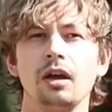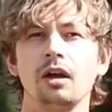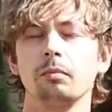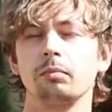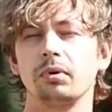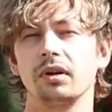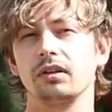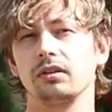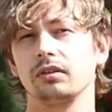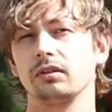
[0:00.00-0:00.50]

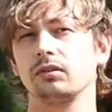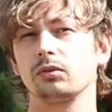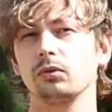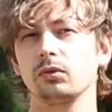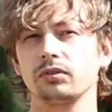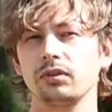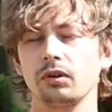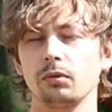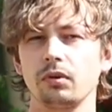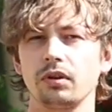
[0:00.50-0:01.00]
but it's
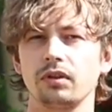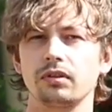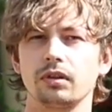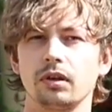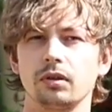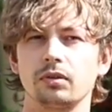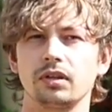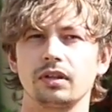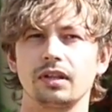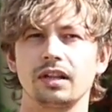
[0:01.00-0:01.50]
also worth
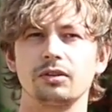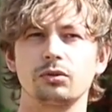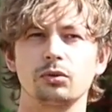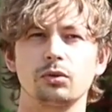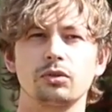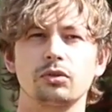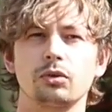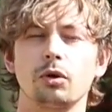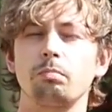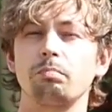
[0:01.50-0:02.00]
noting that there's
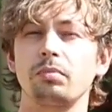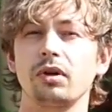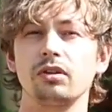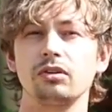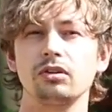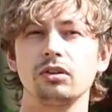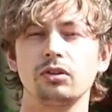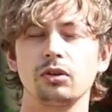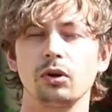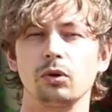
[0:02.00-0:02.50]
also a
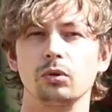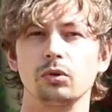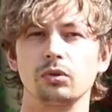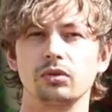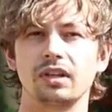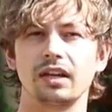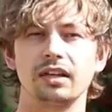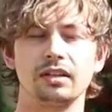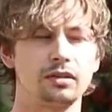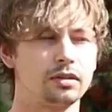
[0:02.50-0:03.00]
bunch of tools
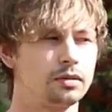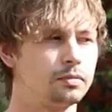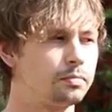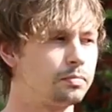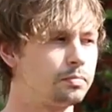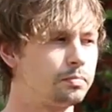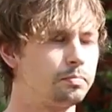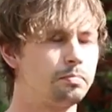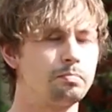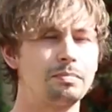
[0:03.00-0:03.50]
that you can
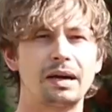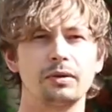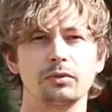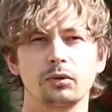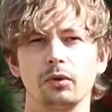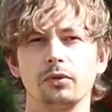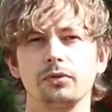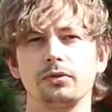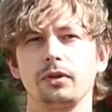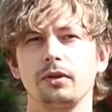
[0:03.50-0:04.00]
mount
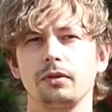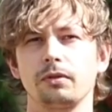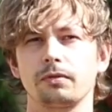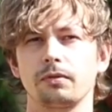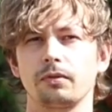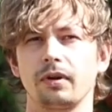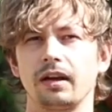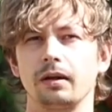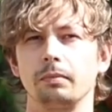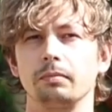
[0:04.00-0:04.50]
onto your
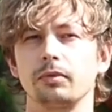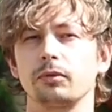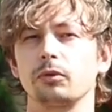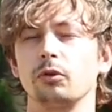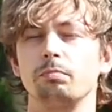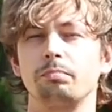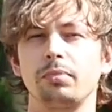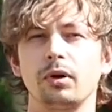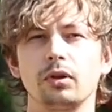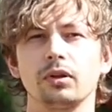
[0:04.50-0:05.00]
frame through
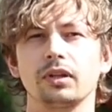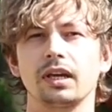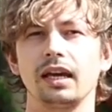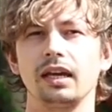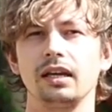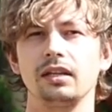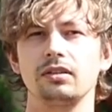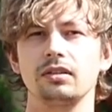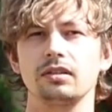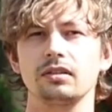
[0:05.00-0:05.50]
bottle
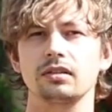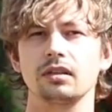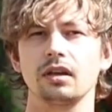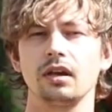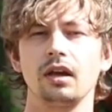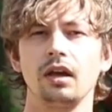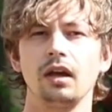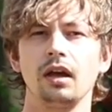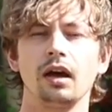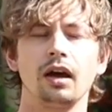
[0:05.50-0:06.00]
cages,
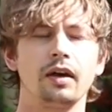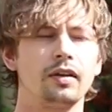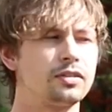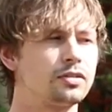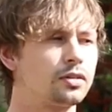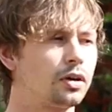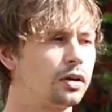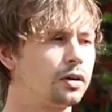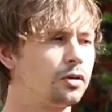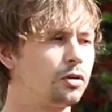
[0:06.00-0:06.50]
and there's
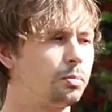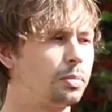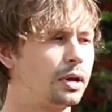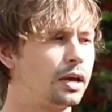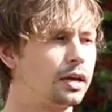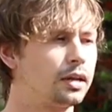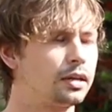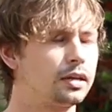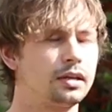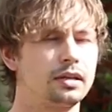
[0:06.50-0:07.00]
tyre
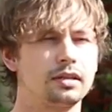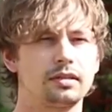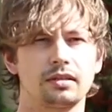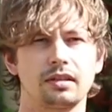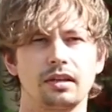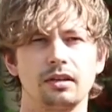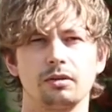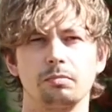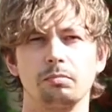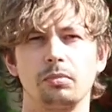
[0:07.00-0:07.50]
repair kits
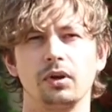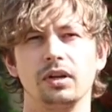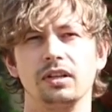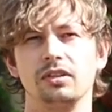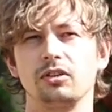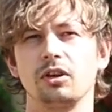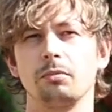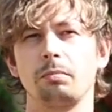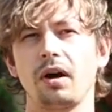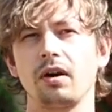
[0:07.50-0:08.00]
that you can put
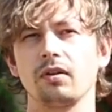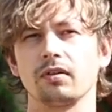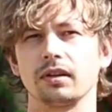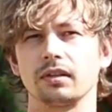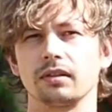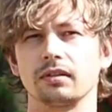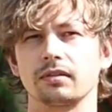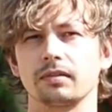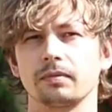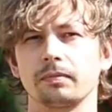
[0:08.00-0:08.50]
into your bar
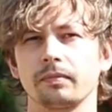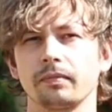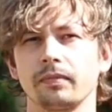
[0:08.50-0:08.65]
ends.